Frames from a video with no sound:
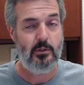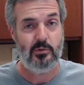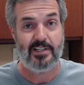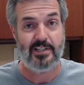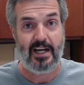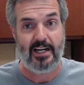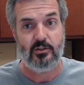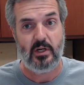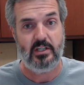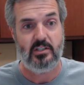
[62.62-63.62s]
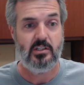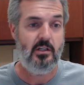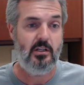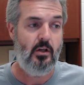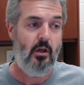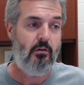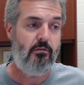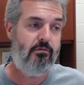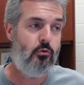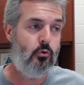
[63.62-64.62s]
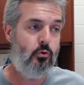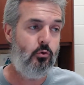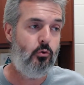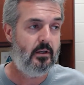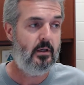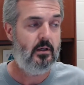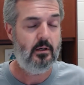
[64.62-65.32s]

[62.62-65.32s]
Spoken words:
kind of hydration, fueling,